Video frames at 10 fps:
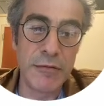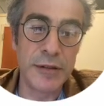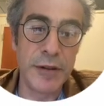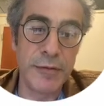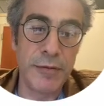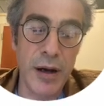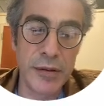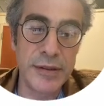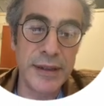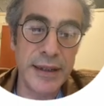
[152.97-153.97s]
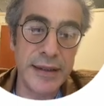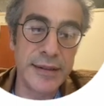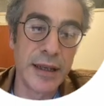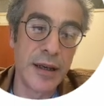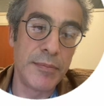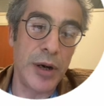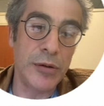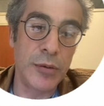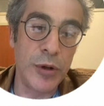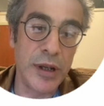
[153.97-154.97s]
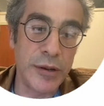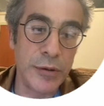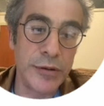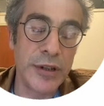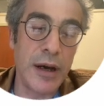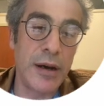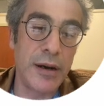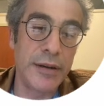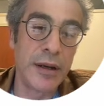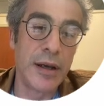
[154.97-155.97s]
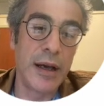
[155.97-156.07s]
what we found is macromolecules are